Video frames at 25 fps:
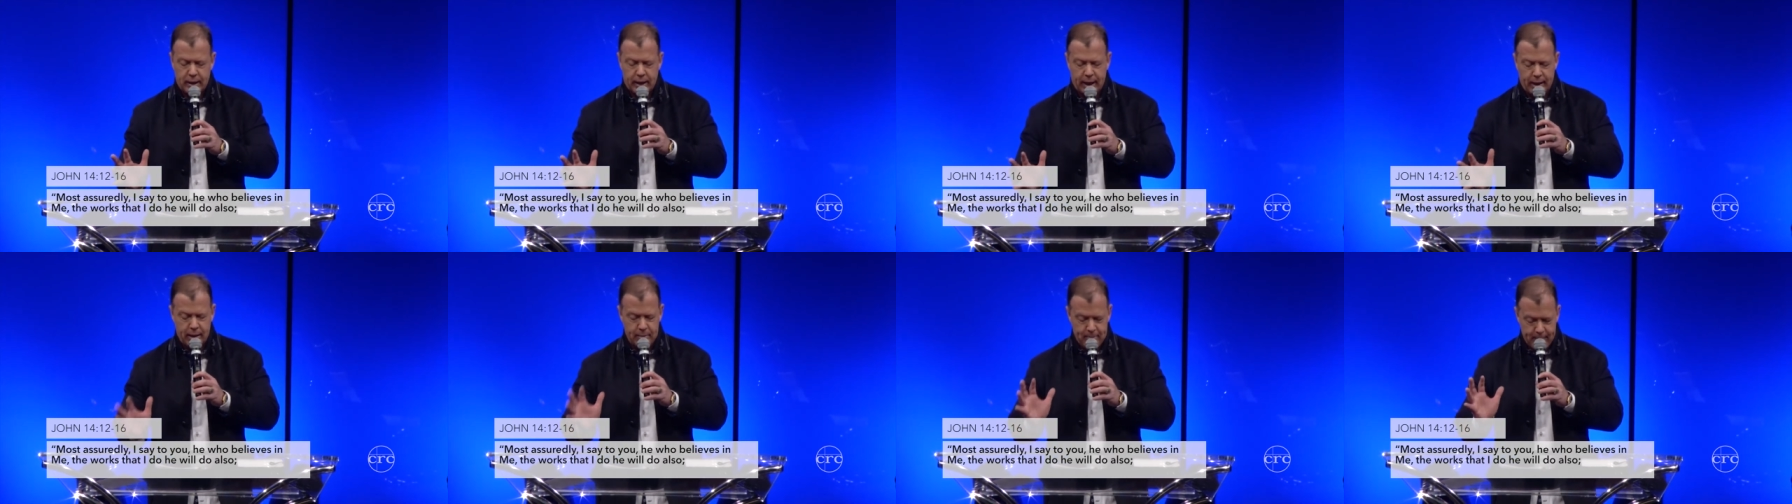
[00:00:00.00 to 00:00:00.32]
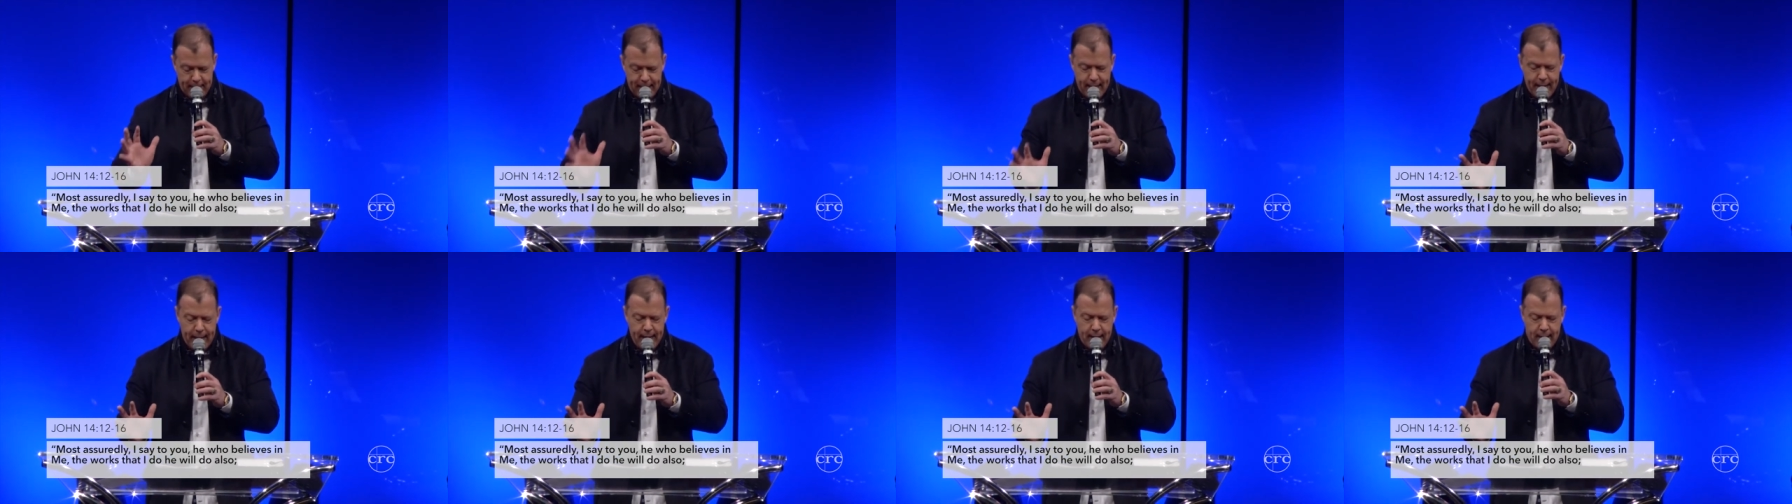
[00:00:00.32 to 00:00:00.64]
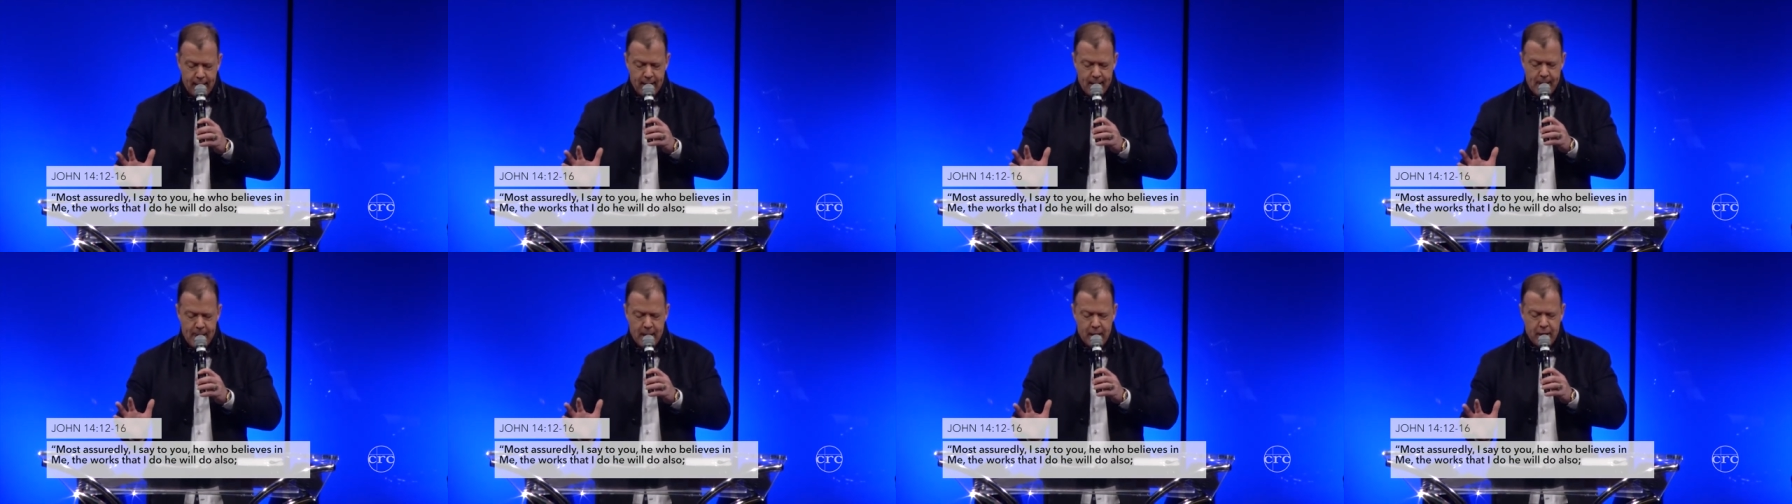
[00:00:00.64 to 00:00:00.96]
in
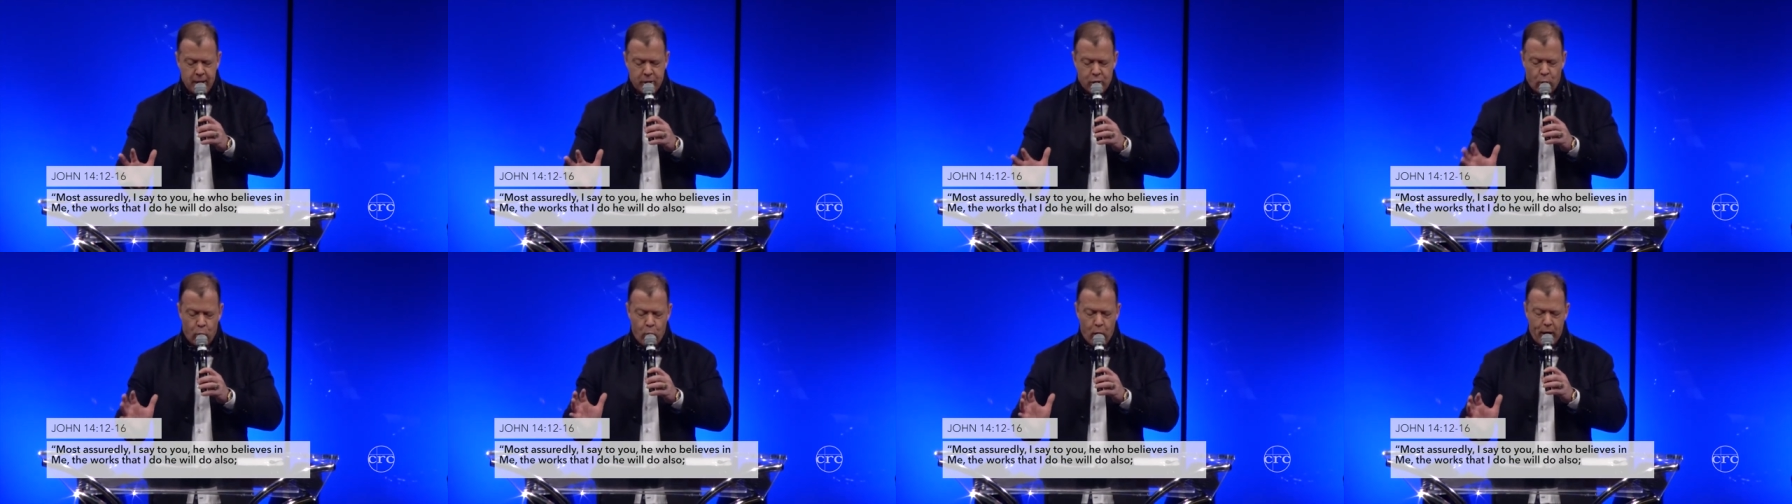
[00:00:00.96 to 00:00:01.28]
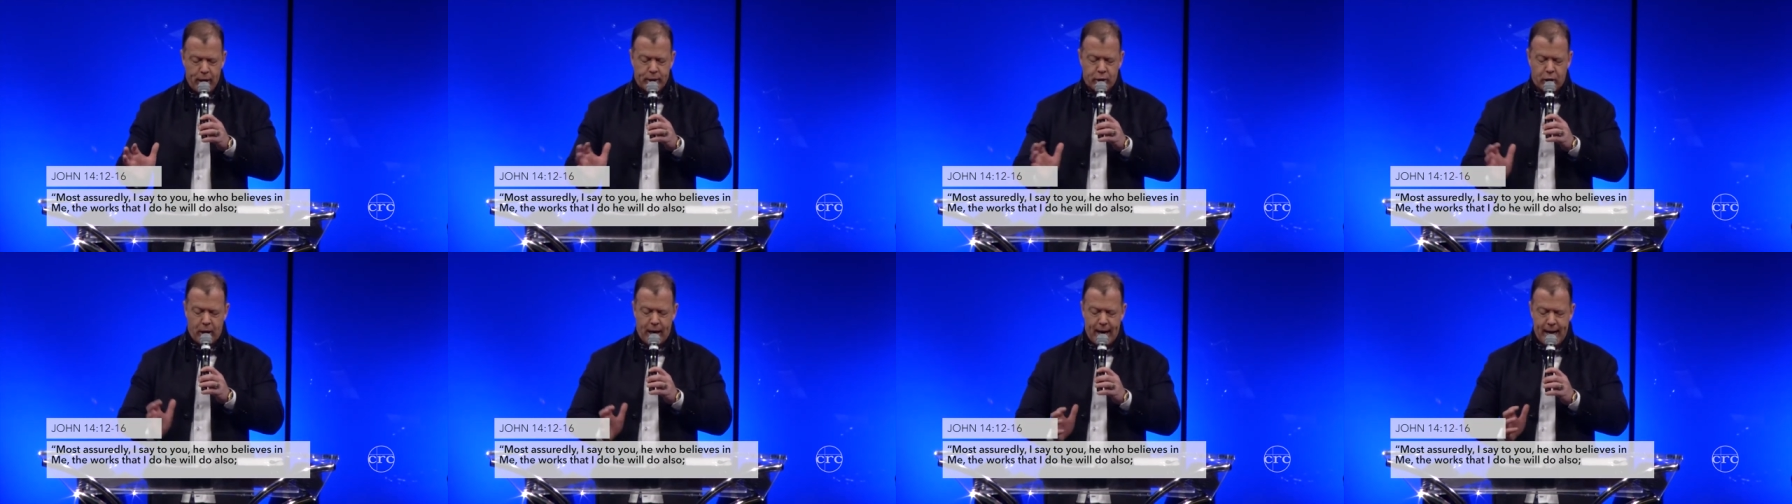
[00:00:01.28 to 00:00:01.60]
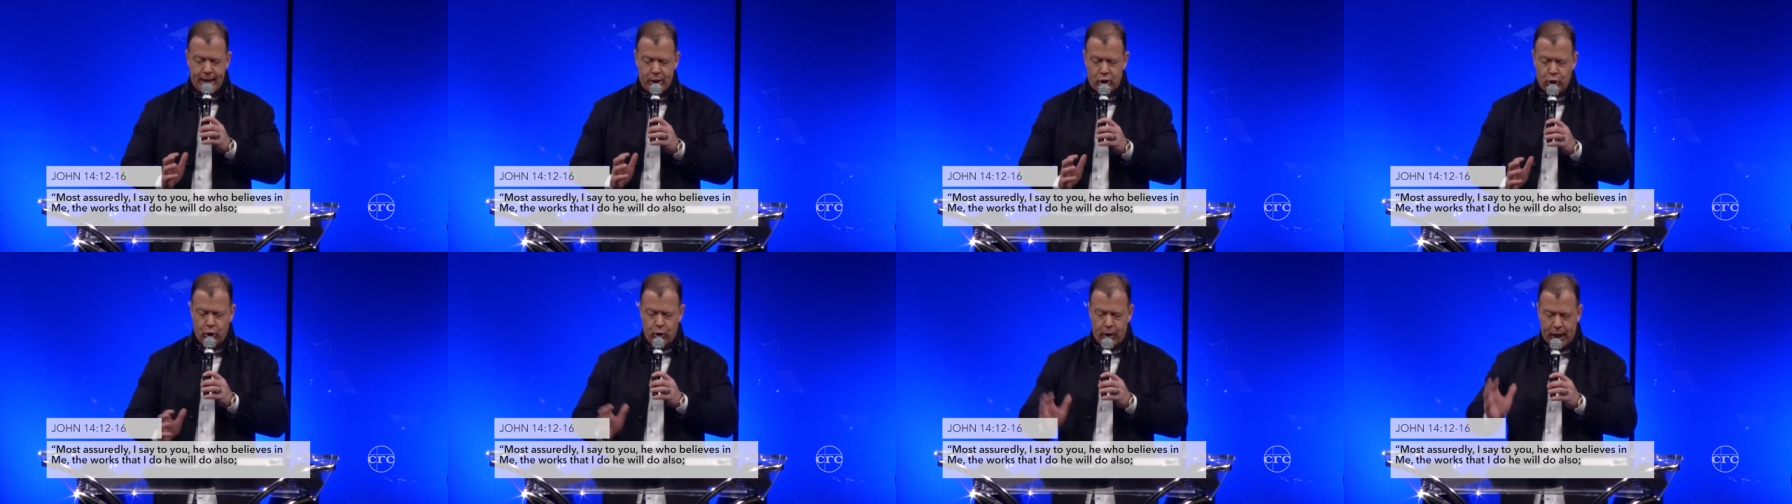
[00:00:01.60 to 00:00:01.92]
me, the works that
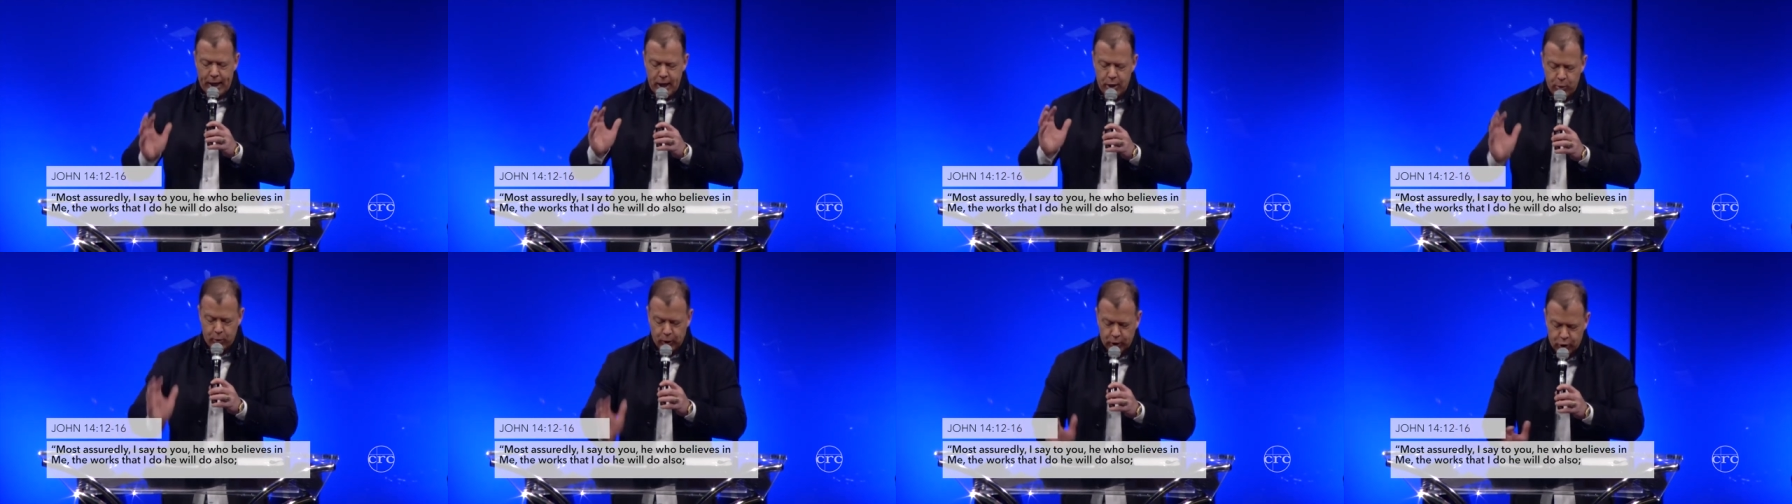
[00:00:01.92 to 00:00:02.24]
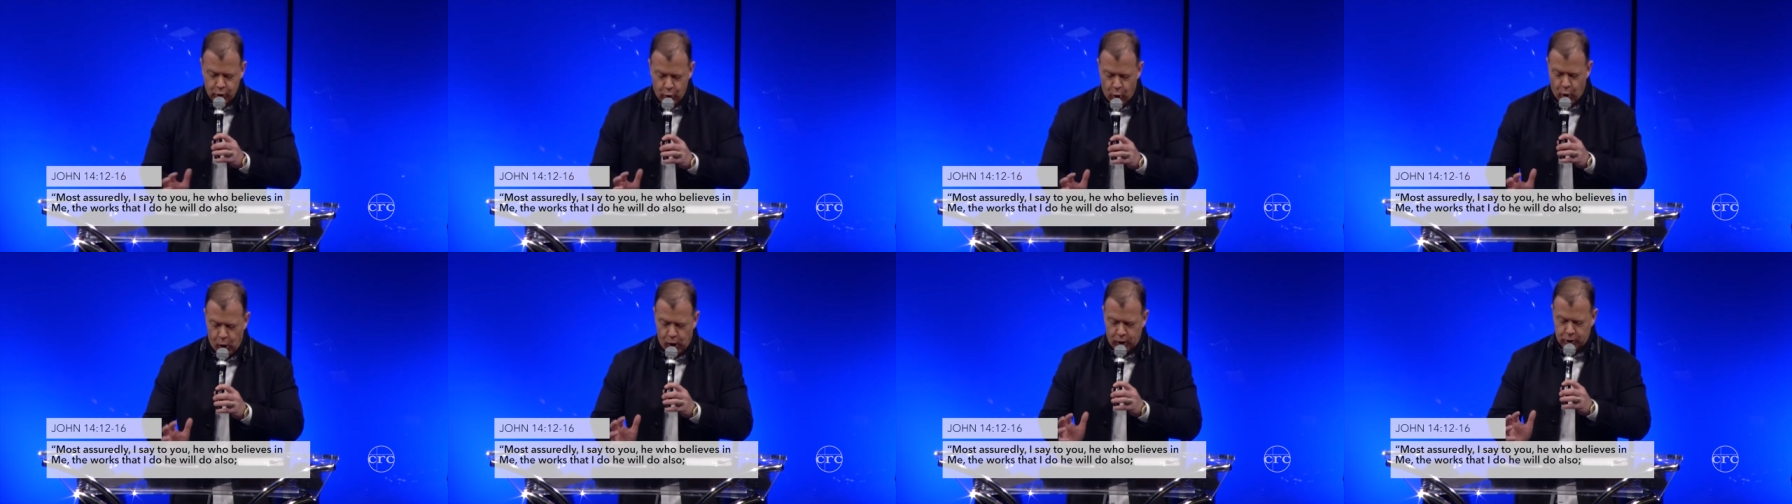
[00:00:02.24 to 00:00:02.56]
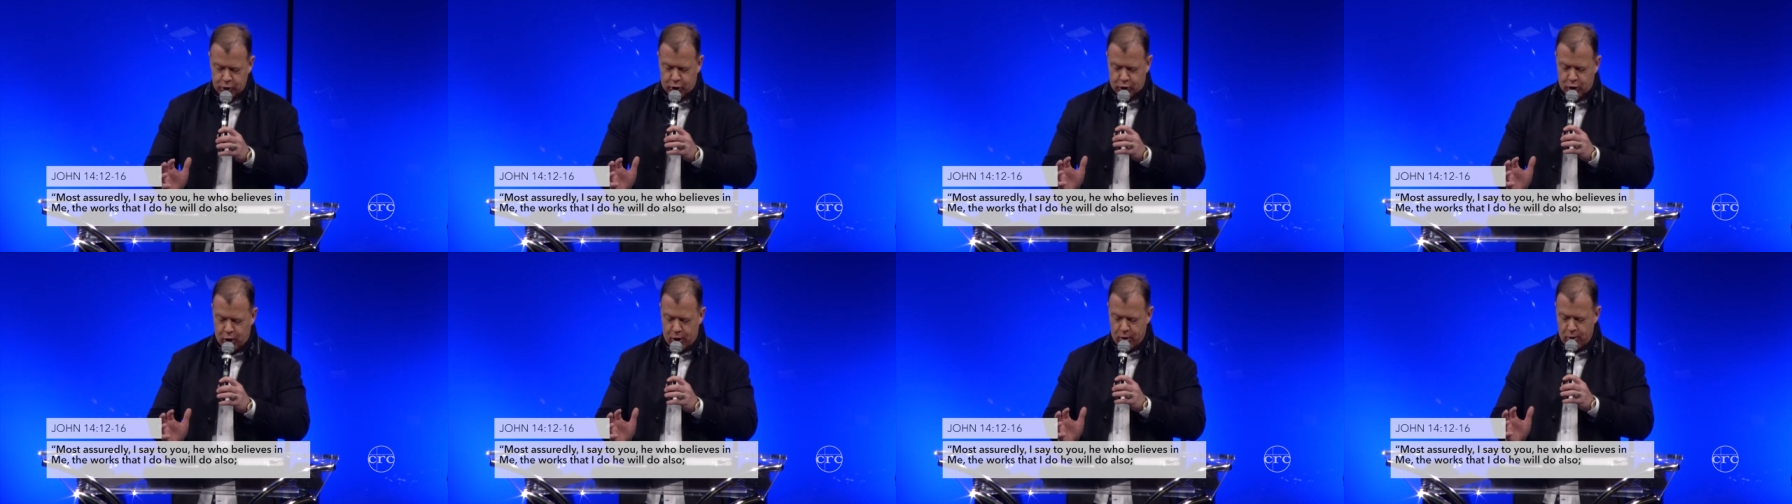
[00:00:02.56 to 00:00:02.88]
I do, he will do
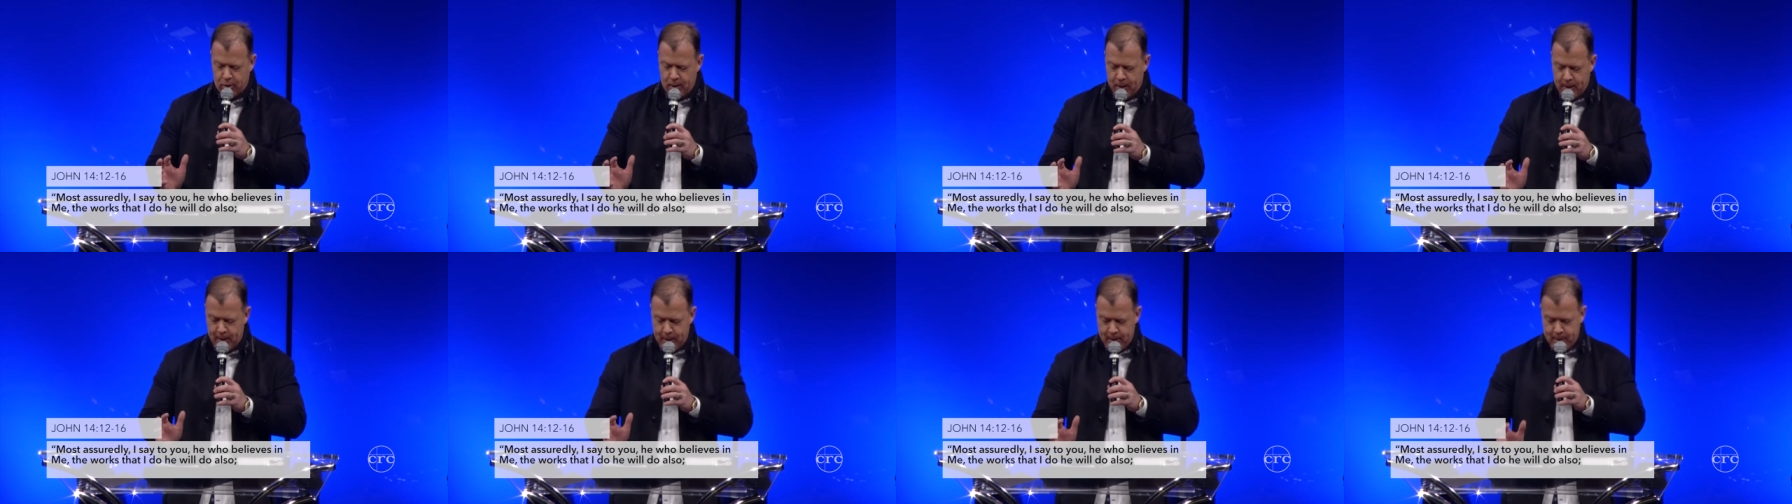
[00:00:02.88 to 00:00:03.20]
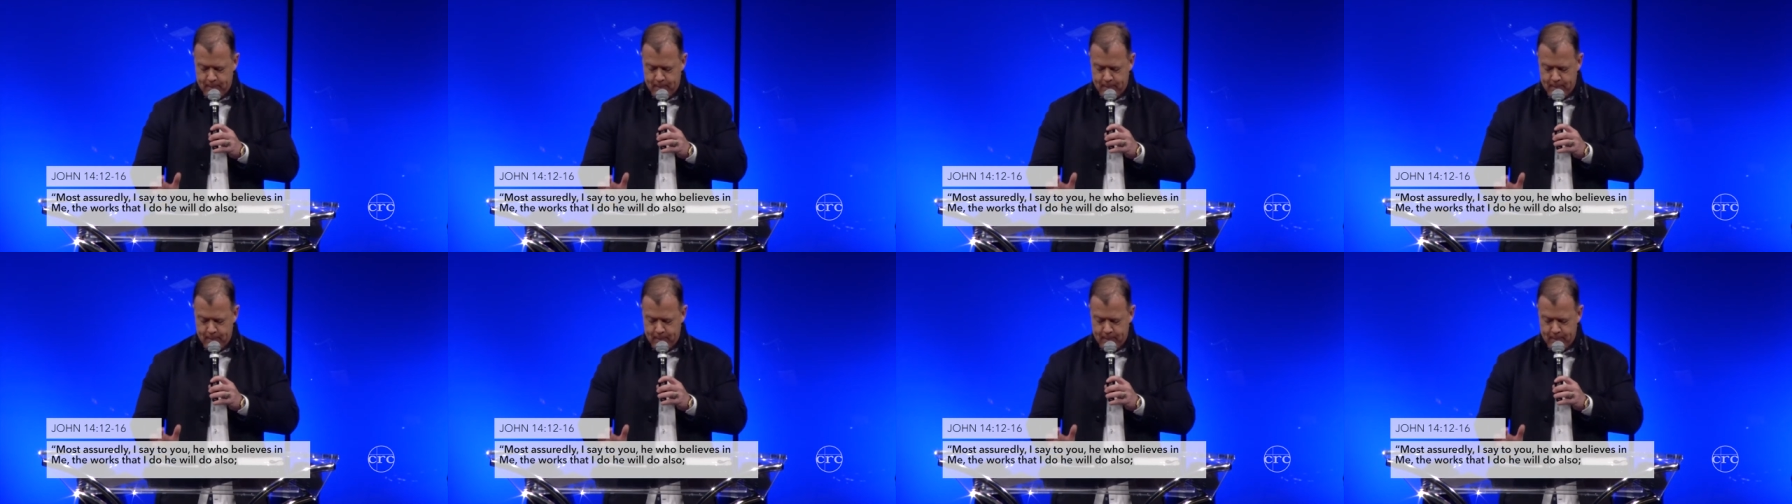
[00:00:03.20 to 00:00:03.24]
also,